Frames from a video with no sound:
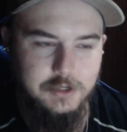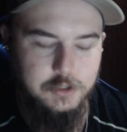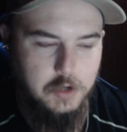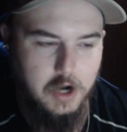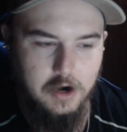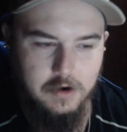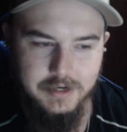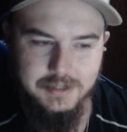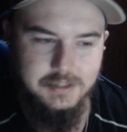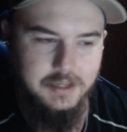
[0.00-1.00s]

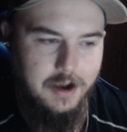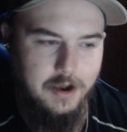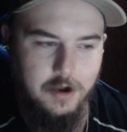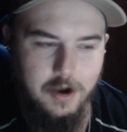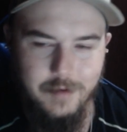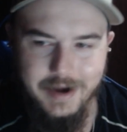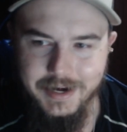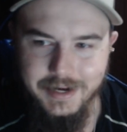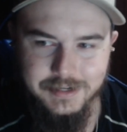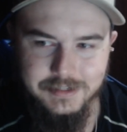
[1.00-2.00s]
tokharians and the I-
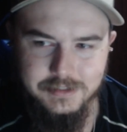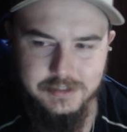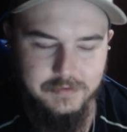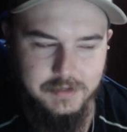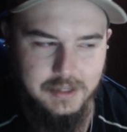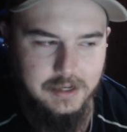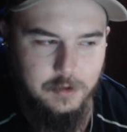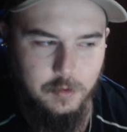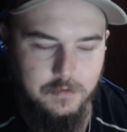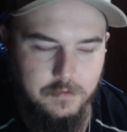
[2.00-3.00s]
iranians and stuff like that i
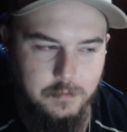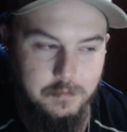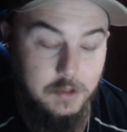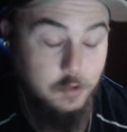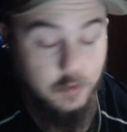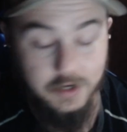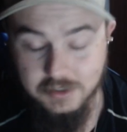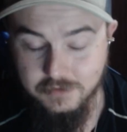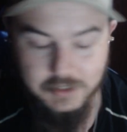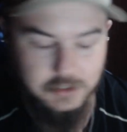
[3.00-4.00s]
wonder um, the
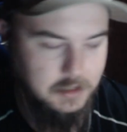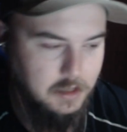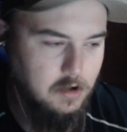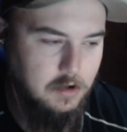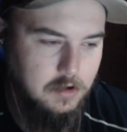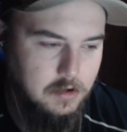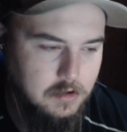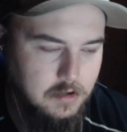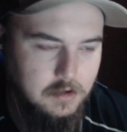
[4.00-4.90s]
greeks eventually they conquered